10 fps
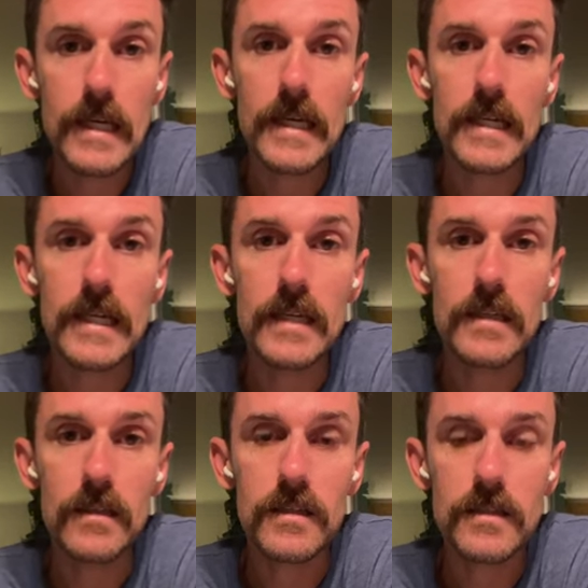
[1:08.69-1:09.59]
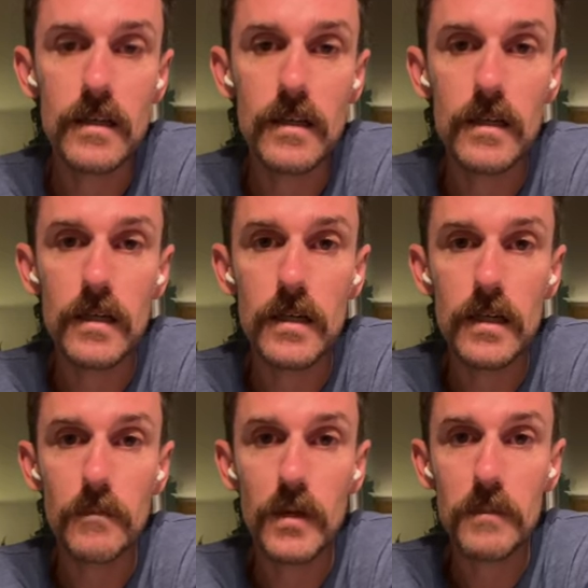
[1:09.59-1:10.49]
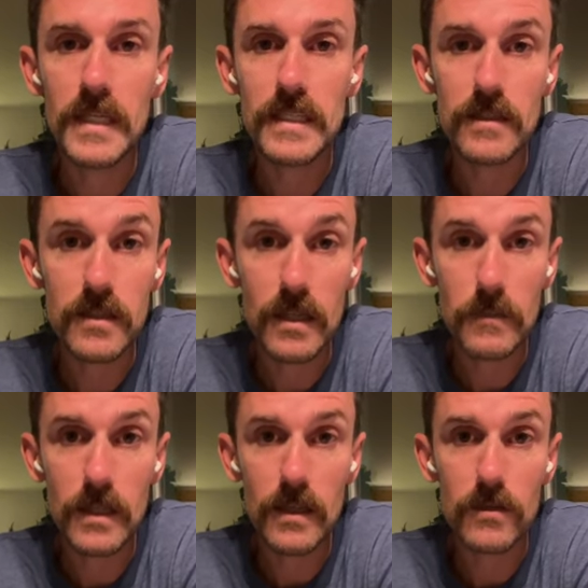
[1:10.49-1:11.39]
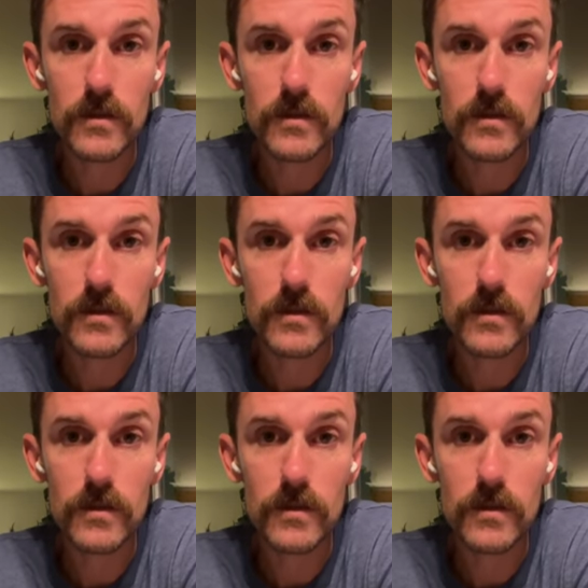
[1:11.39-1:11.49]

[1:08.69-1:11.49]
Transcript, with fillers: And Alyssa, um, the PT, is going to be there.